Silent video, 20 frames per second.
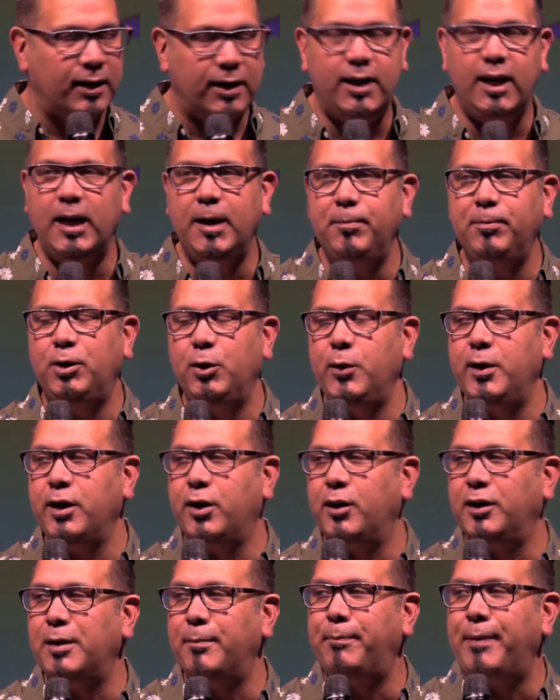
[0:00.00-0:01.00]
Keep doing
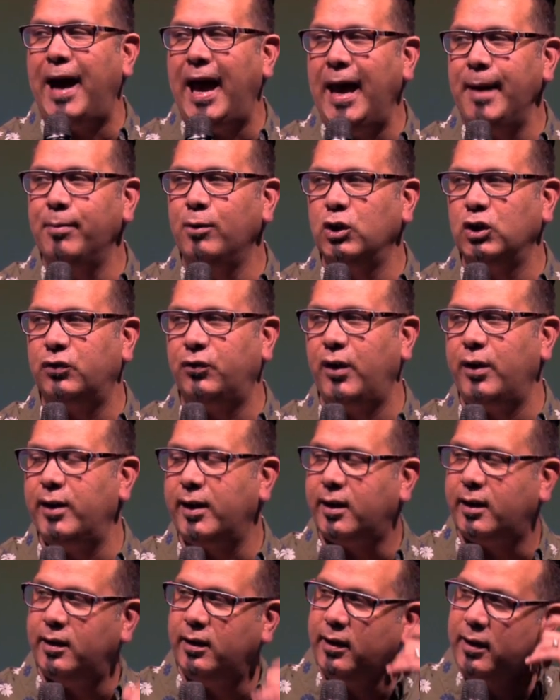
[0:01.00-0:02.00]
good. The Bible is
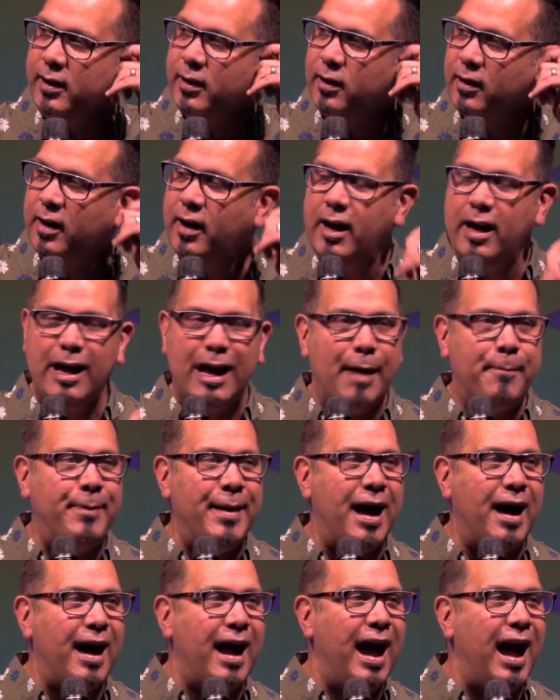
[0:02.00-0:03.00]
very clear
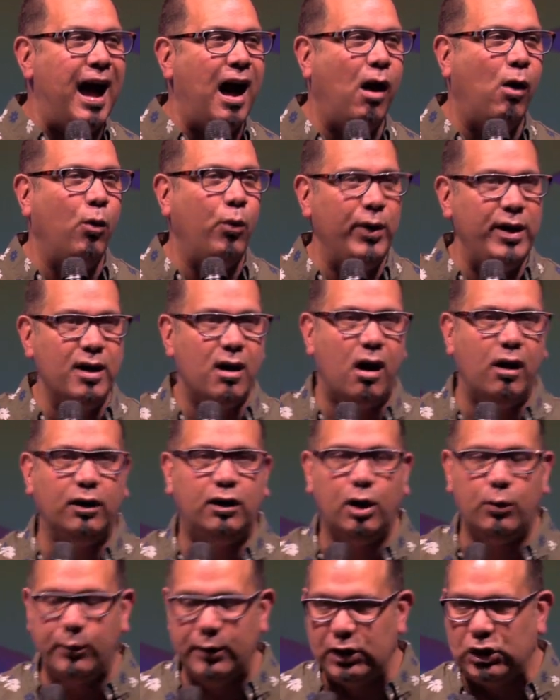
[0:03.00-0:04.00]
about how we are
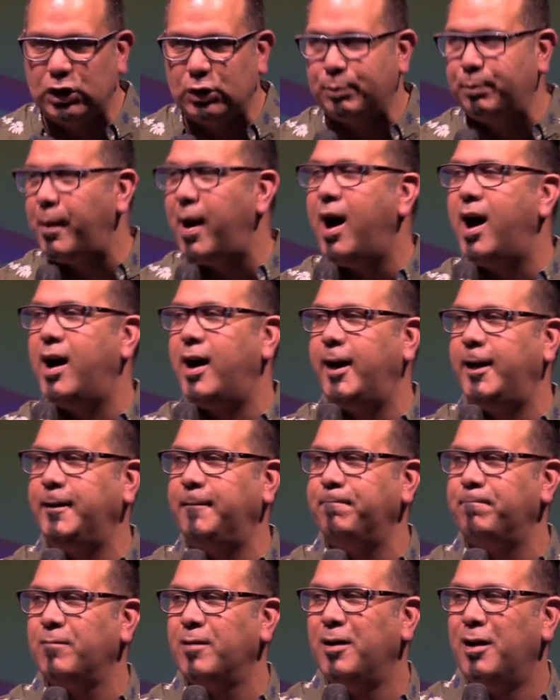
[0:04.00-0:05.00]
to
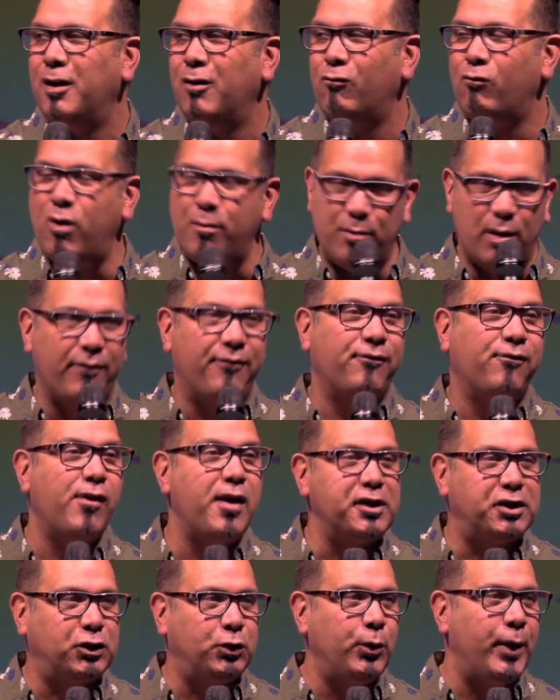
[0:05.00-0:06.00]
respond when we're
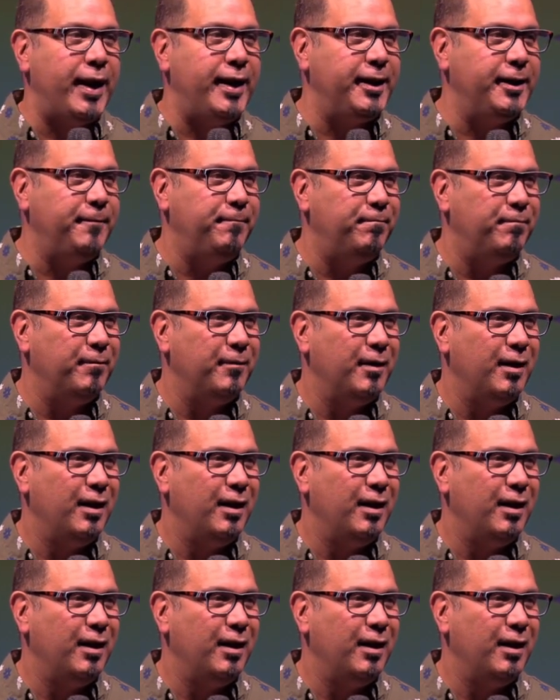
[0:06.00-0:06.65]
frustrated,